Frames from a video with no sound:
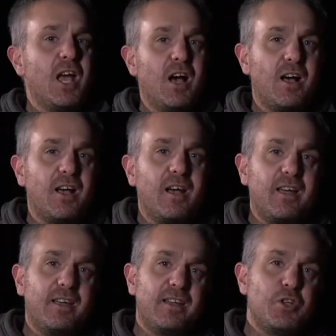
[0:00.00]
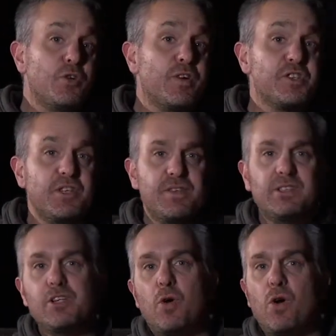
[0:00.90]
at the University of
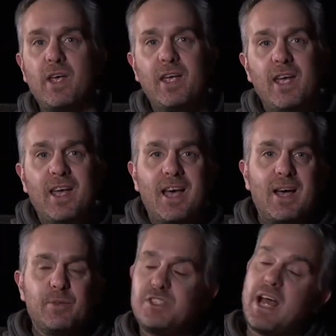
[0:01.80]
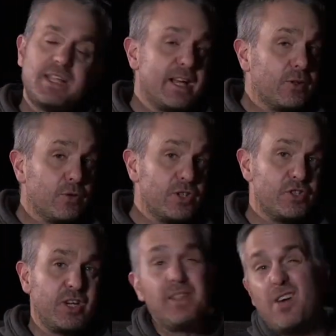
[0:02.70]
Illinois, I was not yet a
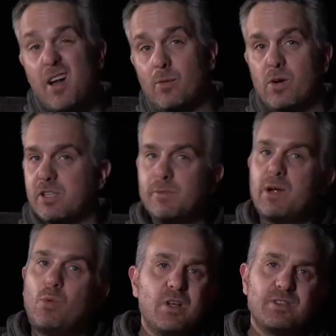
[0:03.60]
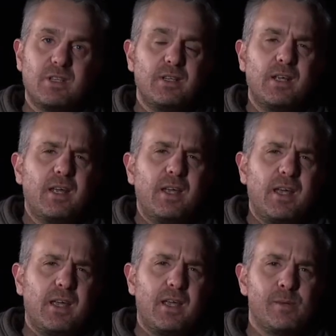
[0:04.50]
Christian. I thought I was, but I wasn't.
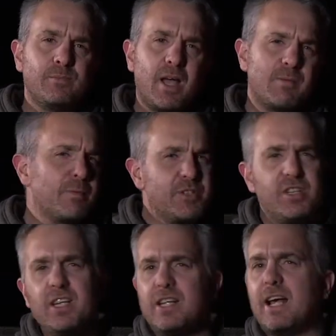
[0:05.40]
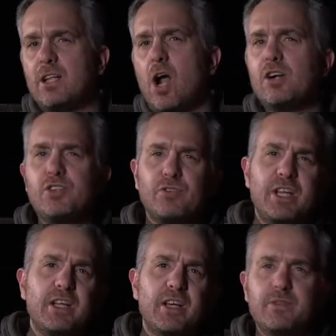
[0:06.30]
And I remember sitting in that large
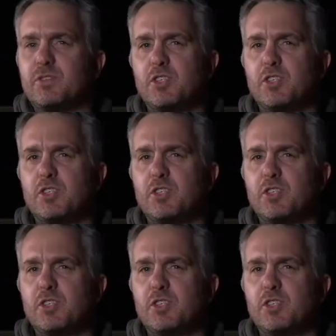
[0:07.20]
arena, and there was a